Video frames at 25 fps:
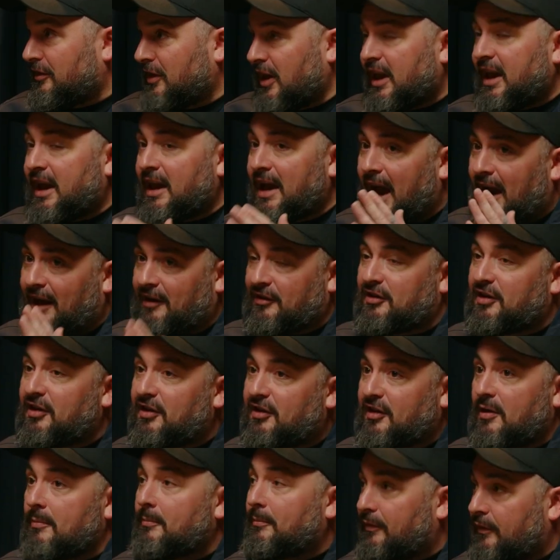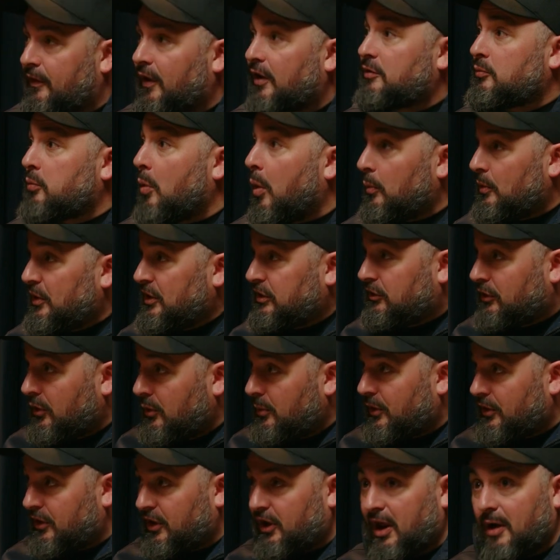that it actually simplifies what we
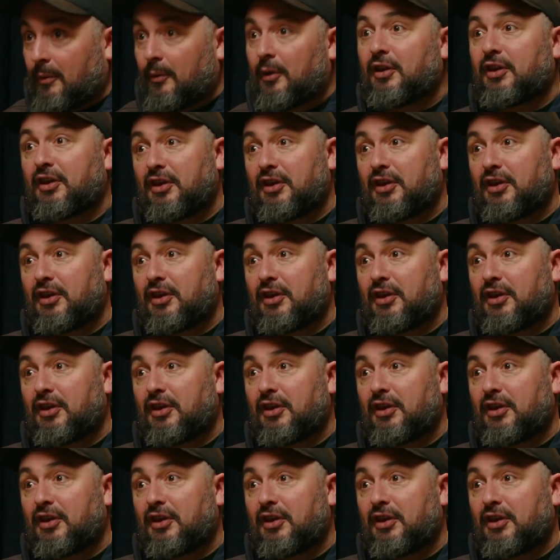do at the network.